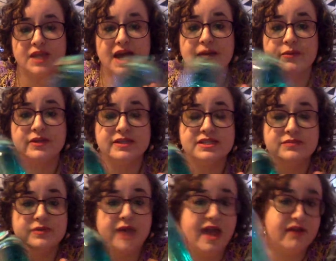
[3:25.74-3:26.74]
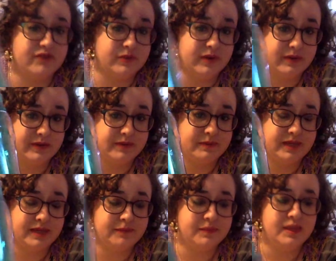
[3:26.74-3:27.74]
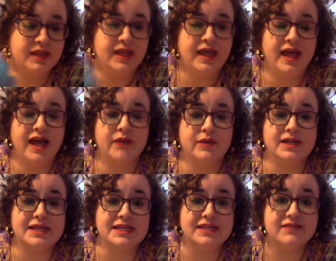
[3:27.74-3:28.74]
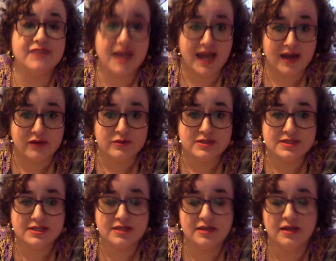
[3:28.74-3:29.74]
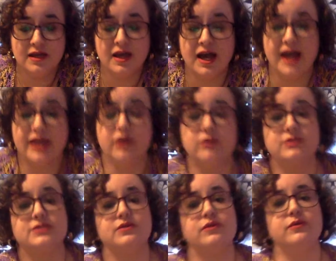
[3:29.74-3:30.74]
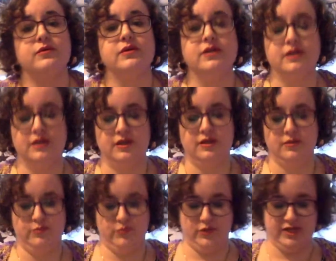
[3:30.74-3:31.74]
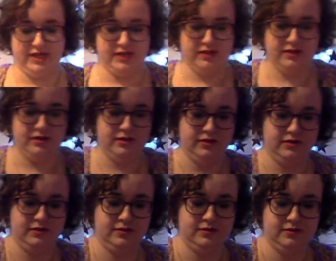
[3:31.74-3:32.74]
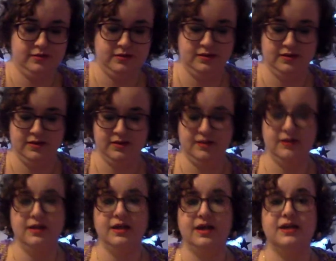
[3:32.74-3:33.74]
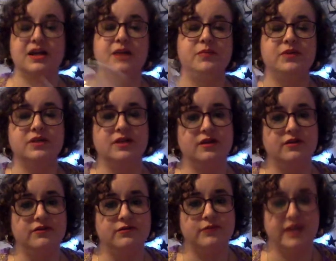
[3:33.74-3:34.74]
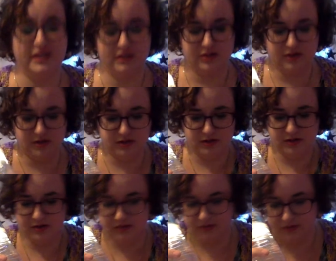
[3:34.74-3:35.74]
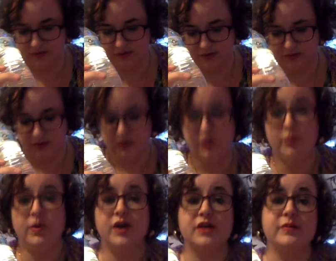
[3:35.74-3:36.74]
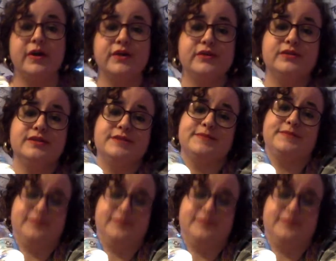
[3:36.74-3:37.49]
I bring this everywhere with me. And when I leave the house, I also bring a couple of regular water bottles